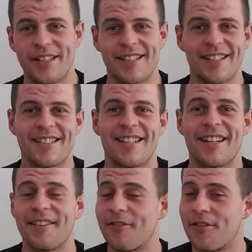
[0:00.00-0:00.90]
cents
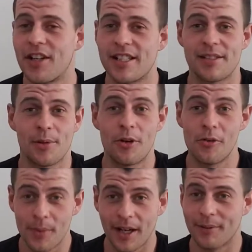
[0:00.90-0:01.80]
there, very
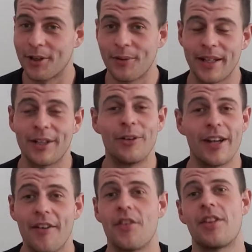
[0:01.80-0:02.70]
small, but I'm going to
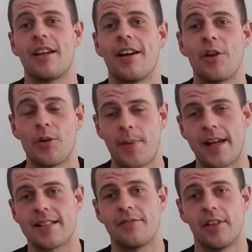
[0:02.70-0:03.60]
include everything I earn
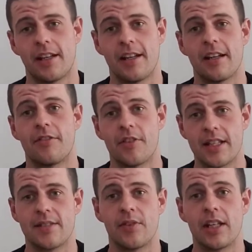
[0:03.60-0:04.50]
passively here for
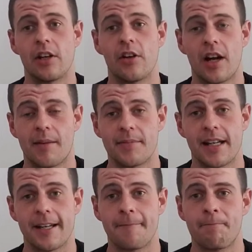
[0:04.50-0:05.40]
this video
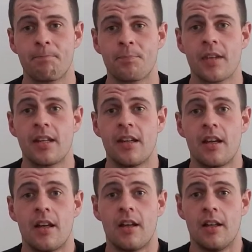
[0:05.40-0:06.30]
update.
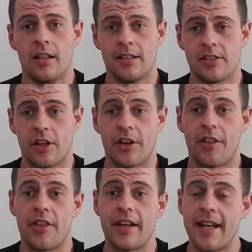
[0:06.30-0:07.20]
So
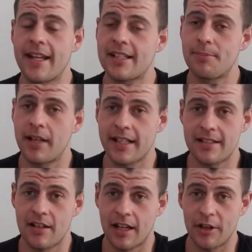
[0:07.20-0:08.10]
the next place
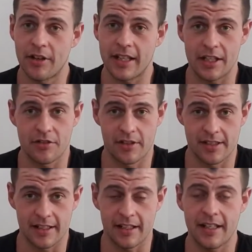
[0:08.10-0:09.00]
that I earn
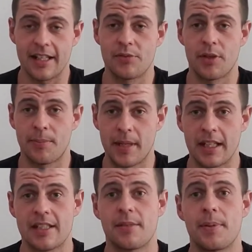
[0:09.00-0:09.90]
interest in is with
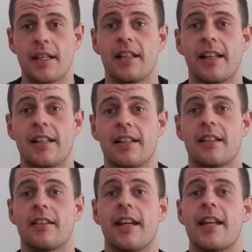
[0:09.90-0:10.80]
peer-to-peer
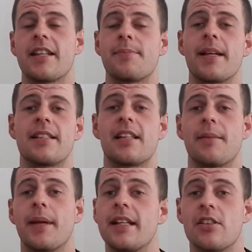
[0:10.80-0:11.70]
lending. Now this basically
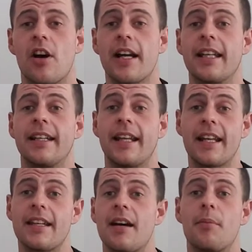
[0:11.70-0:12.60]
means I can
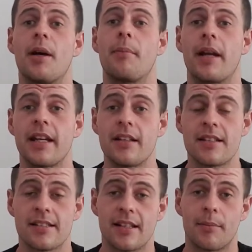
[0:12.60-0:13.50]
lend out my money
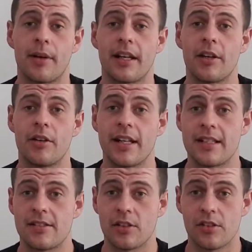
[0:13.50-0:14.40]
to somebody who
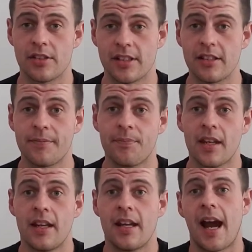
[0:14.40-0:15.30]
needs to use it,
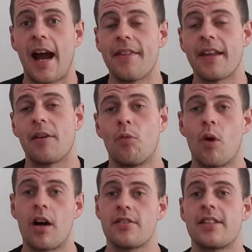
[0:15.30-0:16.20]
and then
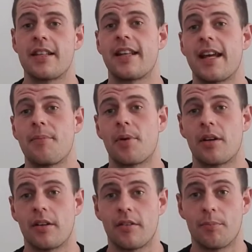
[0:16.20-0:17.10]
whilst that they
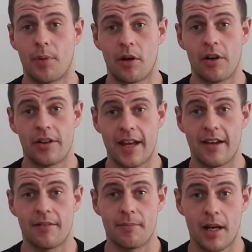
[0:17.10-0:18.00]
borrow
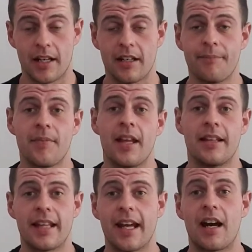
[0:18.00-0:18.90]
that money,
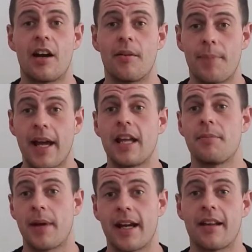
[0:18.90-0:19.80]
they are paying
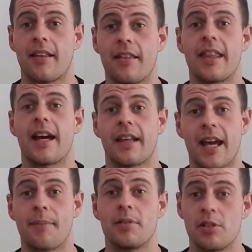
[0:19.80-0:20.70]
back that
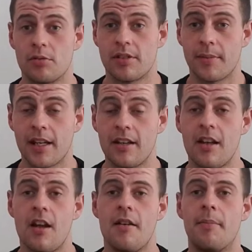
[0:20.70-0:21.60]
capital to me,
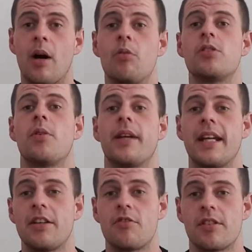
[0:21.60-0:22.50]
but also an
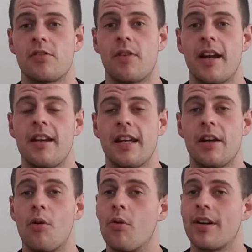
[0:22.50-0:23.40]
interest rate
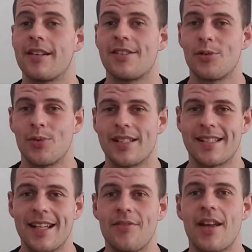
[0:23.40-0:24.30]
in order to
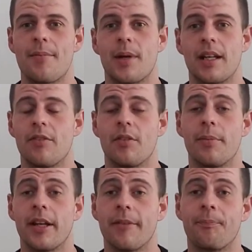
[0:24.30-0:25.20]
receive that money from
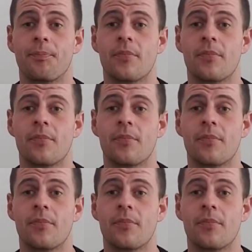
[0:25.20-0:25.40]
me.